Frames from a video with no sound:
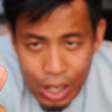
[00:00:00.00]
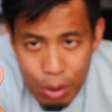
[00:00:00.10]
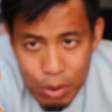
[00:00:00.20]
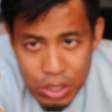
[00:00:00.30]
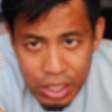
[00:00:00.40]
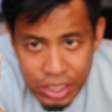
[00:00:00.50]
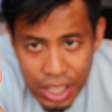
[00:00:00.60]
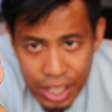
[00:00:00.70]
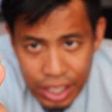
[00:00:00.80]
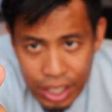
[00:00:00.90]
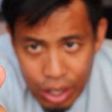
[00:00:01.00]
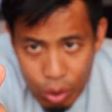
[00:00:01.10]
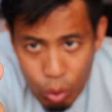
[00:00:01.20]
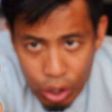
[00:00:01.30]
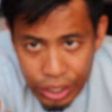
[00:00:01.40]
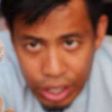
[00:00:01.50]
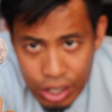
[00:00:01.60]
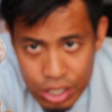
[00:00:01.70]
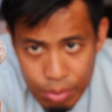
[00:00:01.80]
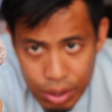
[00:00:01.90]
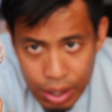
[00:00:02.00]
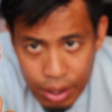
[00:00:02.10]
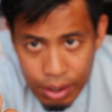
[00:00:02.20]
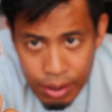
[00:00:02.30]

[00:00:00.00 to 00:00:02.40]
It almost looks like a walnut or something.